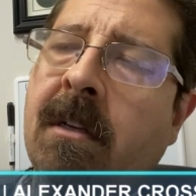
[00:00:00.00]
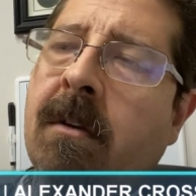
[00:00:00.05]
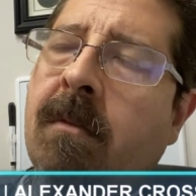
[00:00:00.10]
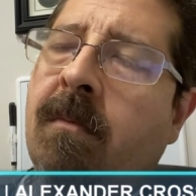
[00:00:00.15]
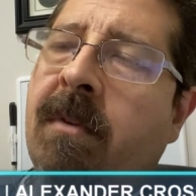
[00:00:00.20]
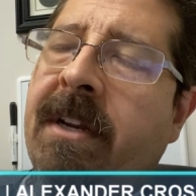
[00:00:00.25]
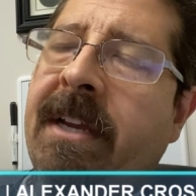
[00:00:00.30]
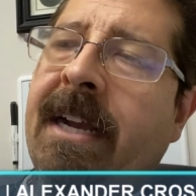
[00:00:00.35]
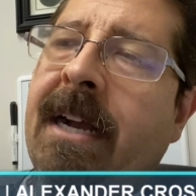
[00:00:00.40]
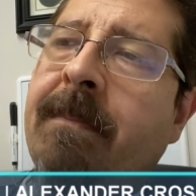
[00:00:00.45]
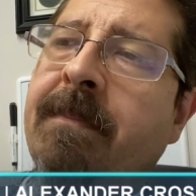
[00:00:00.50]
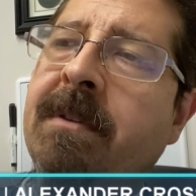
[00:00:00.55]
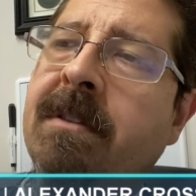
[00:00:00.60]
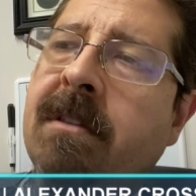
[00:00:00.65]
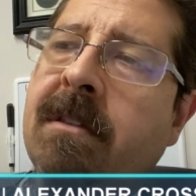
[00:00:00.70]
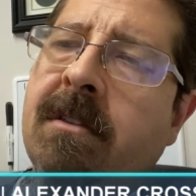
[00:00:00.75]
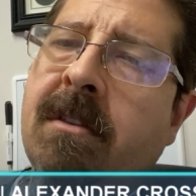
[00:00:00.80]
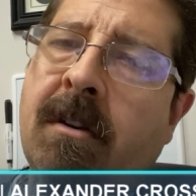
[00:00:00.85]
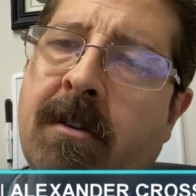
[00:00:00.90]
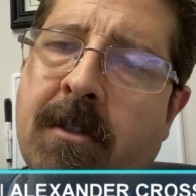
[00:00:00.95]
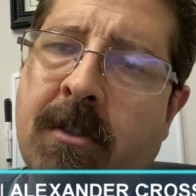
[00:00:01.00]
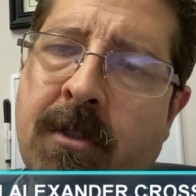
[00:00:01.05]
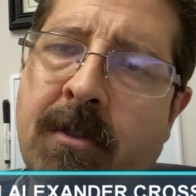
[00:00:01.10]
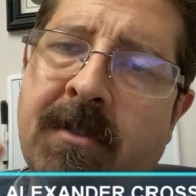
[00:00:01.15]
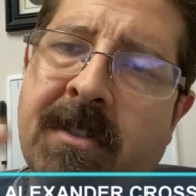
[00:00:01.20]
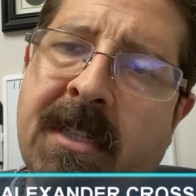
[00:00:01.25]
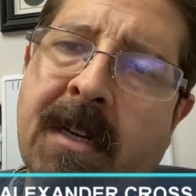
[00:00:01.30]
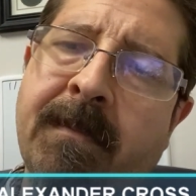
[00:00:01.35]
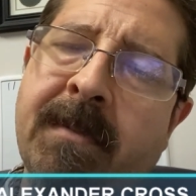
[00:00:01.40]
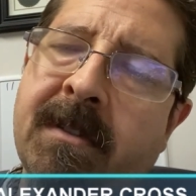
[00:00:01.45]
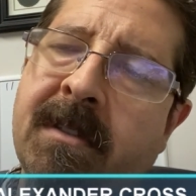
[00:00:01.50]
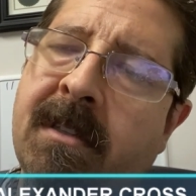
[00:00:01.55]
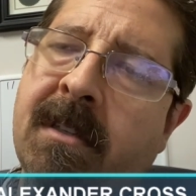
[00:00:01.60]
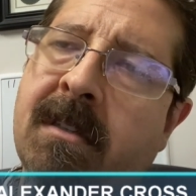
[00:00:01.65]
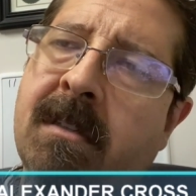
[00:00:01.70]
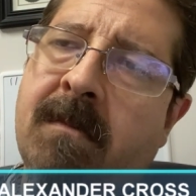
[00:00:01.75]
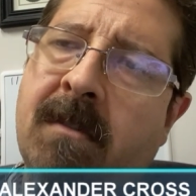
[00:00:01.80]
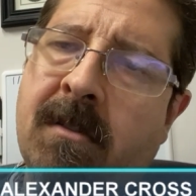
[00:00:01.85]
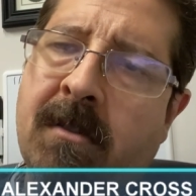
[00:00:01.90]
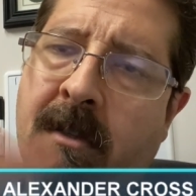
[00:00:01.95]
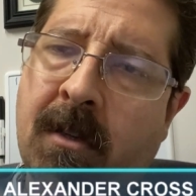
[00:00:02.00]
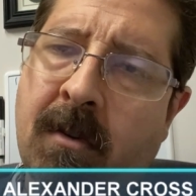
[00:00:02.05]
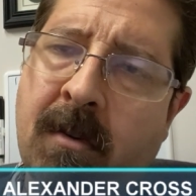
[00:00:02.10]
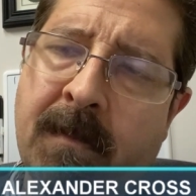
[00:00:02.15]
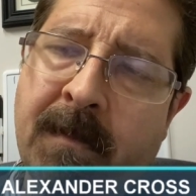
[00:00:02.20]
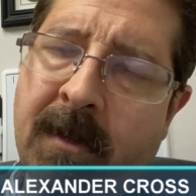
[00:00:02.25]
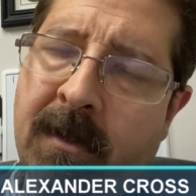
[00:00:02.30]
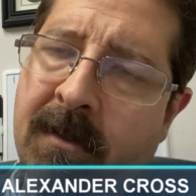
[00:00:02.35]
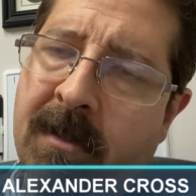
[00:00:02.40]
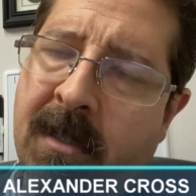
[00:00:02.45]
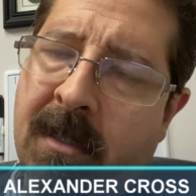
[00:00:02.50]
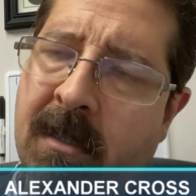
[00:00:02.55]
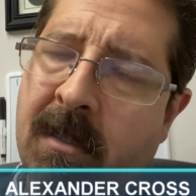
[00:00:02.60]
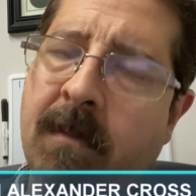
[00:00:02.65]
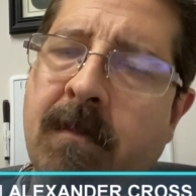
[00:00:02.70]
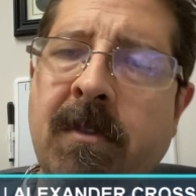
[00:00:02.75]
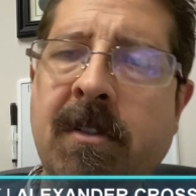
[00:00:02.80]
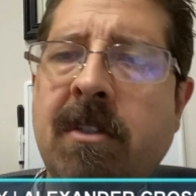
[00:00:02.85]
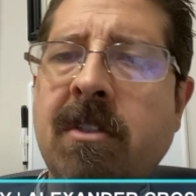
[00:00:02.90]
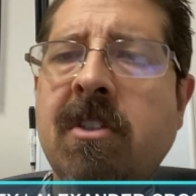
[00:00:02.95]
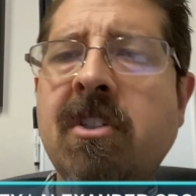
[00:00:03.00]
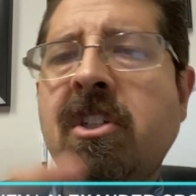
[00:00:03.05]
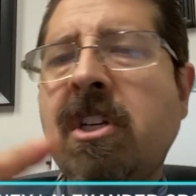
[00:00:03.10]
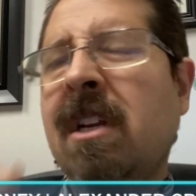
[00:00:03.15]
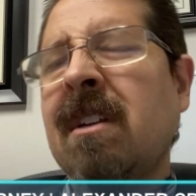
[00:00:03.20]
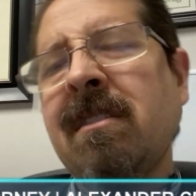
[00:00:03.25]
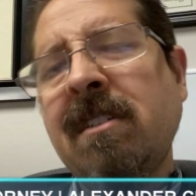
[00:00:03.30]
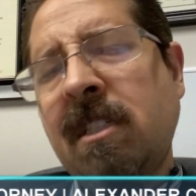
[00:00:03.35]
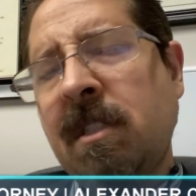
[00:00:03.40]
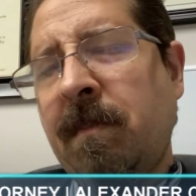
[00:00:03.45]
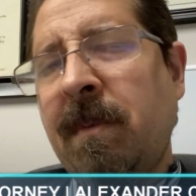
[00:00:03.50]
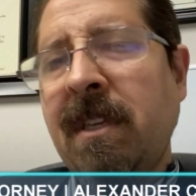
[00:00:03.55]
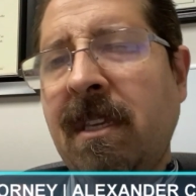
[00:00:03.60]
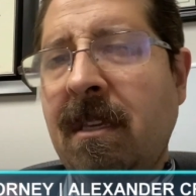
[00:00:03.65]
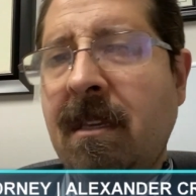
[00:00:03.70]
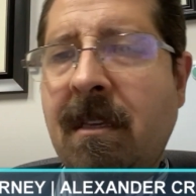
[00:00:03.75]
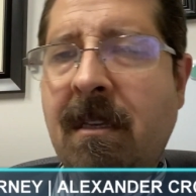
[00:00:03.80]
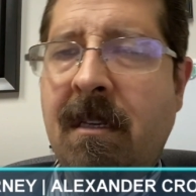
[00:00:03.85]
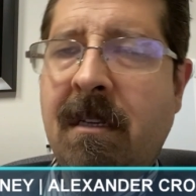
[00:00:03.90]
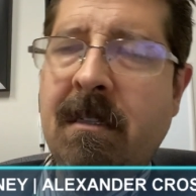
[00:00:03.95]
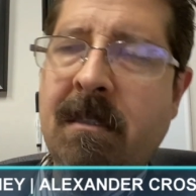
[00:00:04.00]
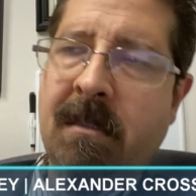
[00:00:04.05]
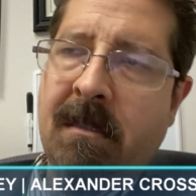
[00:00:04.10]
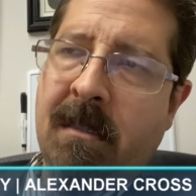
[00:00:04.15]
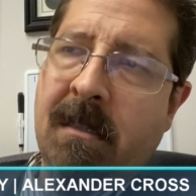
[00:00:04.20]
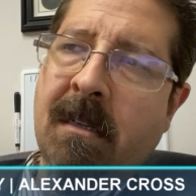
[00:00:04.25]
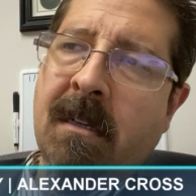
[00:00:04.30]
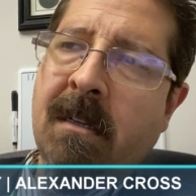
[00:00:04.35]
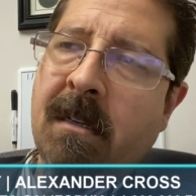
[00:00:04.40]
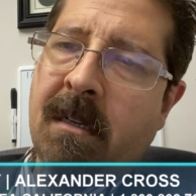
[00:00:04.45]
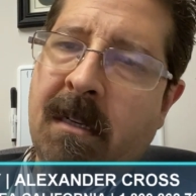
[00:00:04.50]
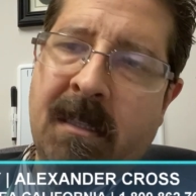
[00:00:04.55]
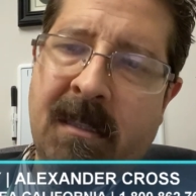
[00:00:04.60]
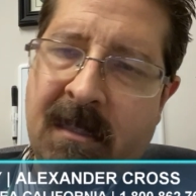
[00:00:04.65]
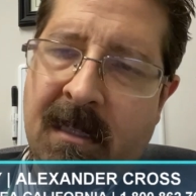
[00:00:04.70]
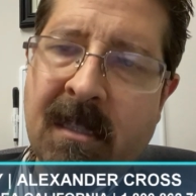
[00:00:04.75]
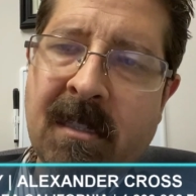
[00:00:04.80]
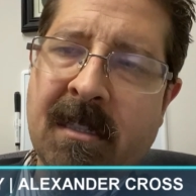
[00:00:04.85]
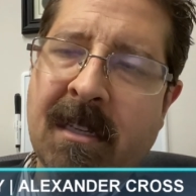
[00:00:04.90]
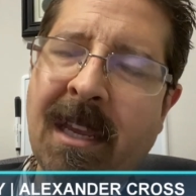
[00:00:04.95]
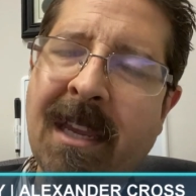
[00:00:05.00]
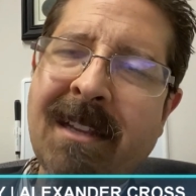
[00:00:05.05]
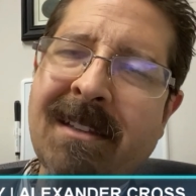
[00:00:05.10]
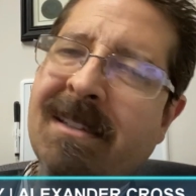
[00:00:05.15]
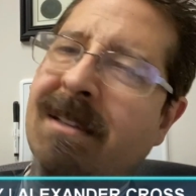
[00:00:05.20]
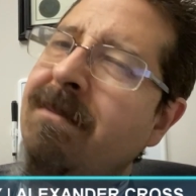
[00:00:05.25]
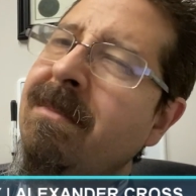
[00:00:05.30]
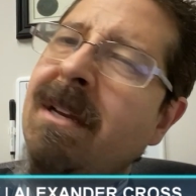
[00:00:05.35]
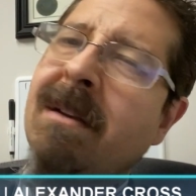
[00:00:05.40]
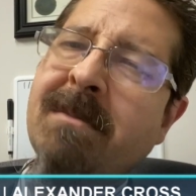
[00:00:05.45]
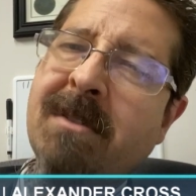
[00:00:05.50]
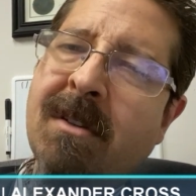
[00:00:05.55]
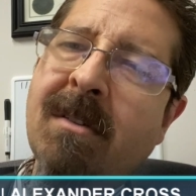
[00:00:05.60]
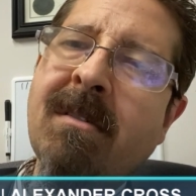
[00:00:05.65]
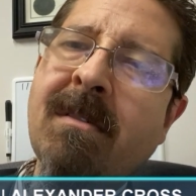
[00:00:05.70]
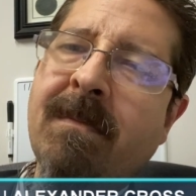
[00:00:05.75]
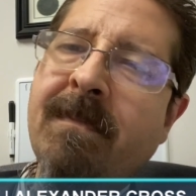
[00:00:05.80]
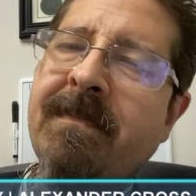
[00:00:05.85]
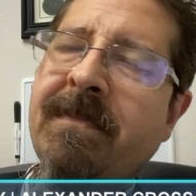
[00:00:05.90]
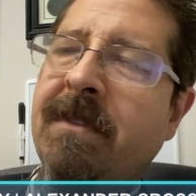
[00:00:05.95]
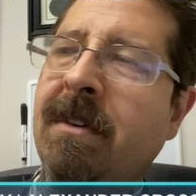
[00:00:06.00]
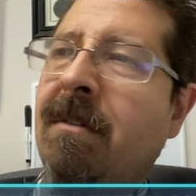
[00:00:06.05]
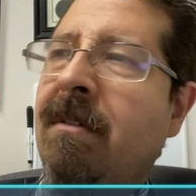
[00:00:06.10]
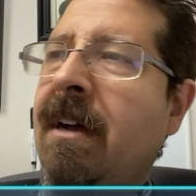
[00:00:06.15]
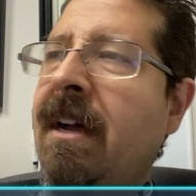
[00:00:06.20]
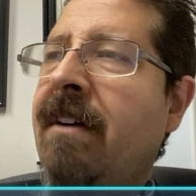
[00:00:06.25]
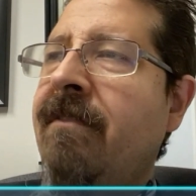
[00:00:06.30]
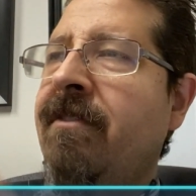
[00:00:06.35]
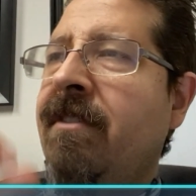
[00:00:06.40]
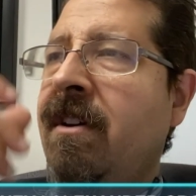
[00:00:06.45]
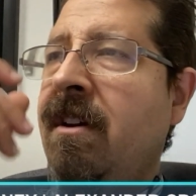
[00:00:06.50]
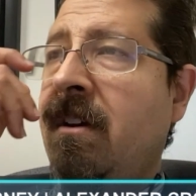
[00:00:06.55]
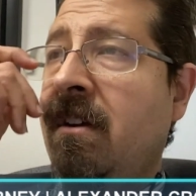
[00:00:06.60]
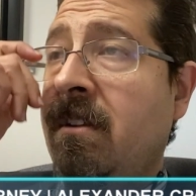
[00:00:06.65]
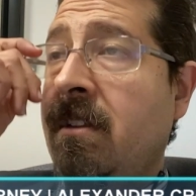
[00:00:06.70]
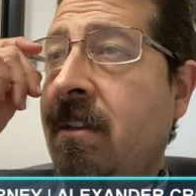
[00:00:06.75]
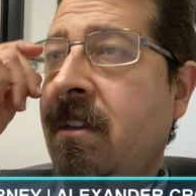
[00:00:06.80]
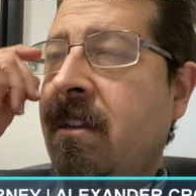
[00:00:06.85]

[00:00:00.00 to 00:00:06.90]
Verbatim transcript: What happens is there are two separate systems. There's a criminal system, which is generally speaking, it's it's the state. Sometimes you'll you'll have uh,